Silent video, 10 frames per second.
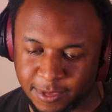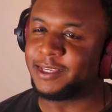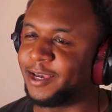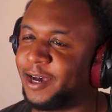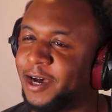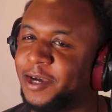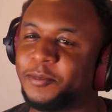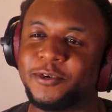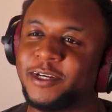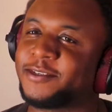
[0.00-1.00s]
Yeah, I'm
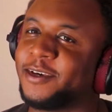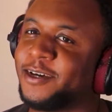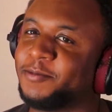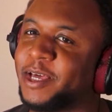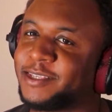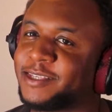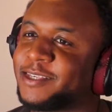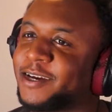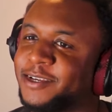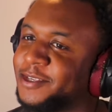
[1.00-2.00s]
pretty certain that's
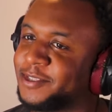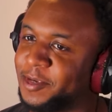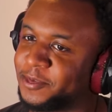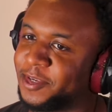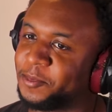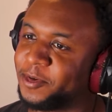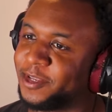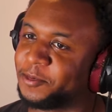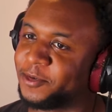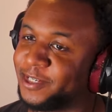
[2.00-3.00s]
exactly the same sample
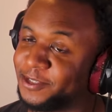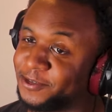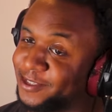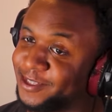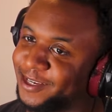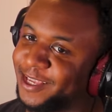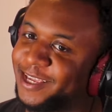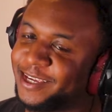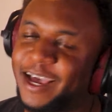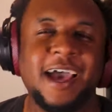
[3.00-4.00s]
library,
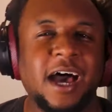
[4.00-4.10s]
interestingly.